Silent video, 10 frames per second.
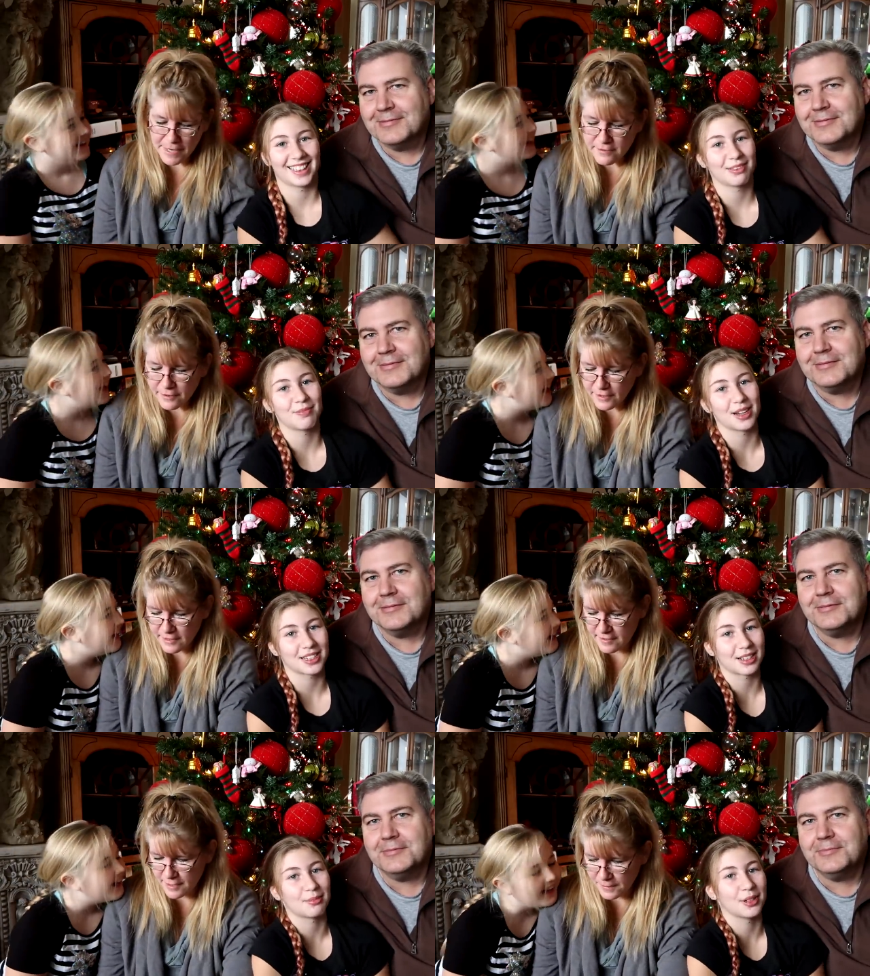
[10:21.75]
Speaker 1: Mares are
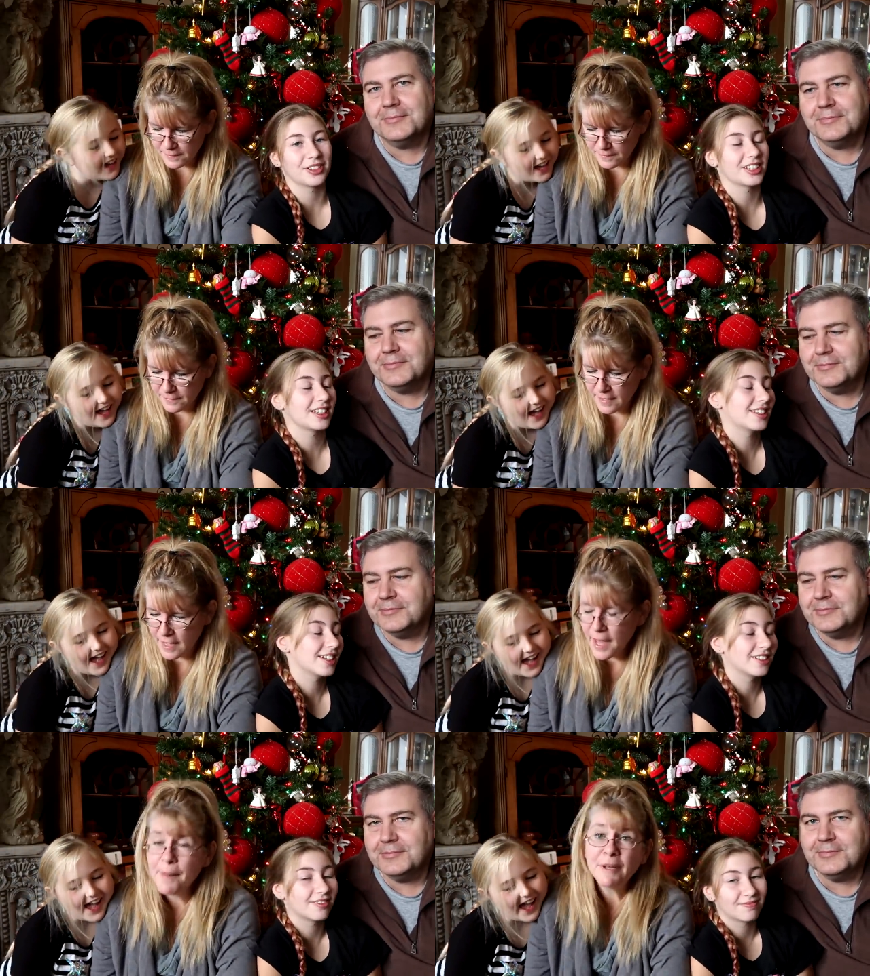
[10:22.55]
good too. Moody
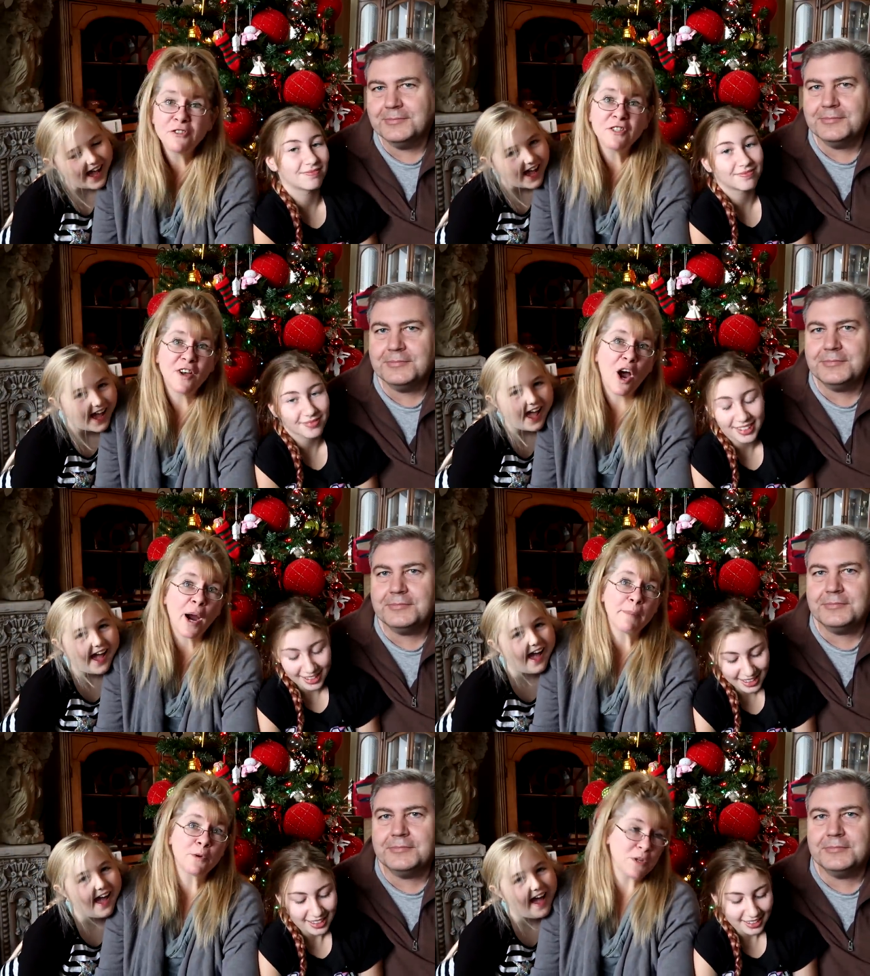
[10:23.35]
too.
Speaker 2: But she's
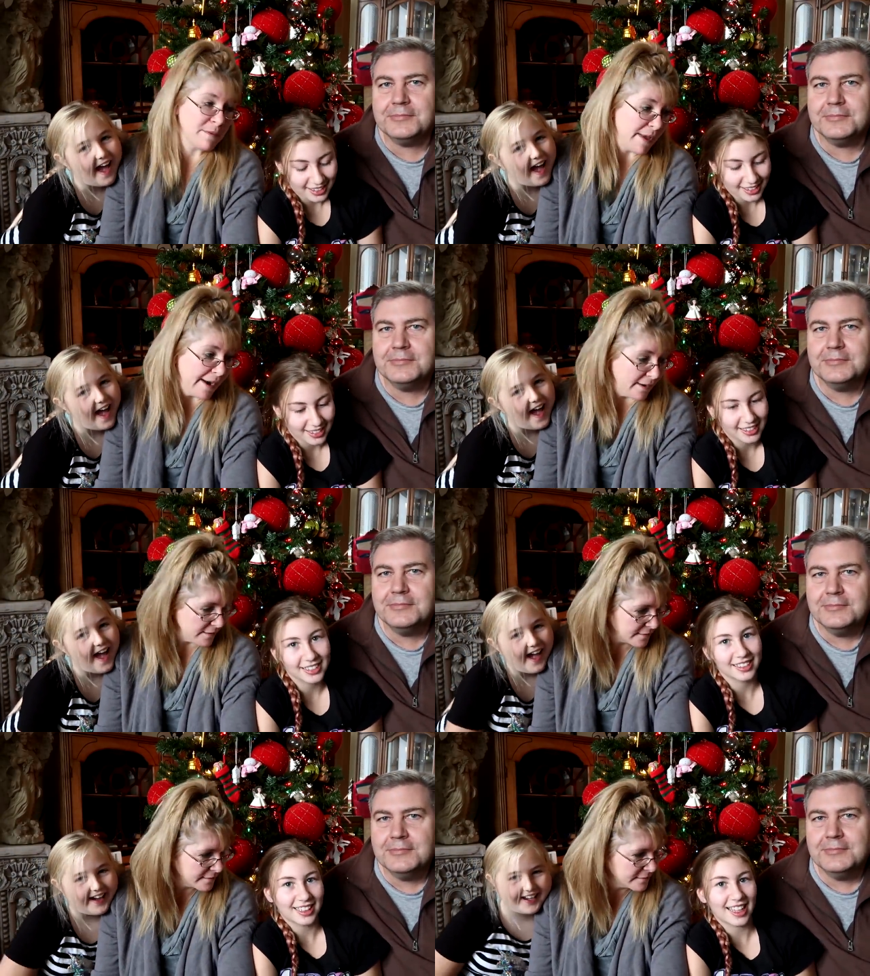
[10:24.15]
our moody
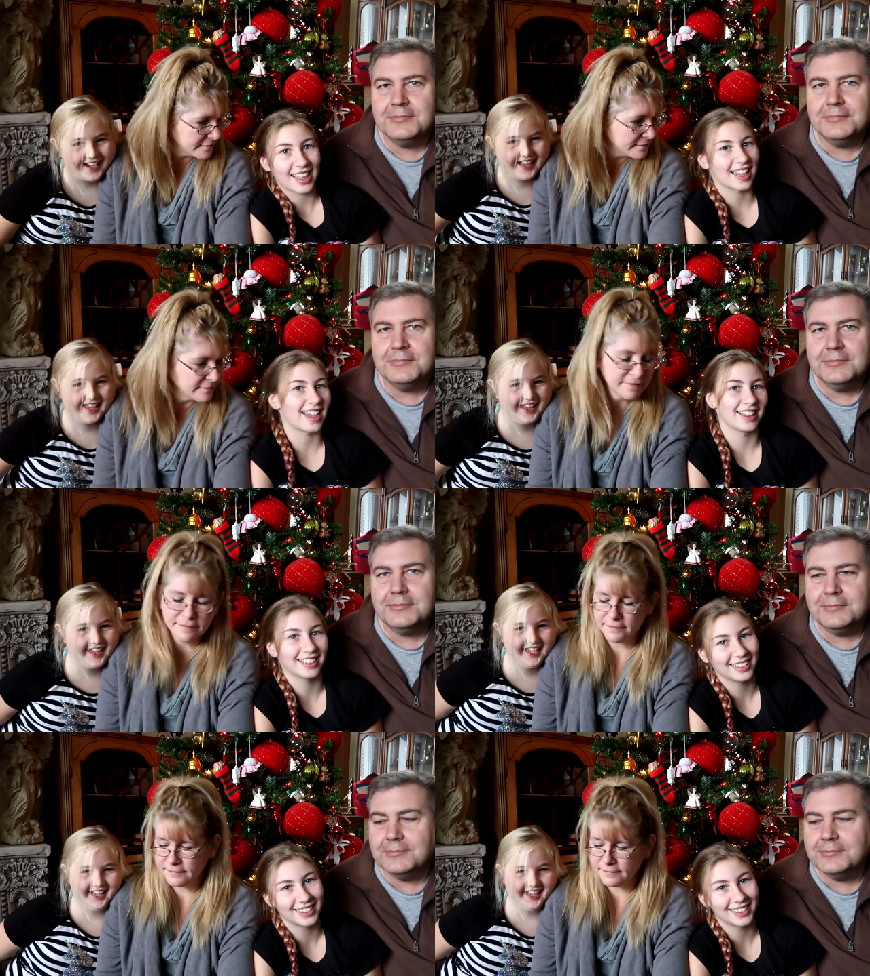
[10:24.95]
mare.
Speaker 1: Yeah.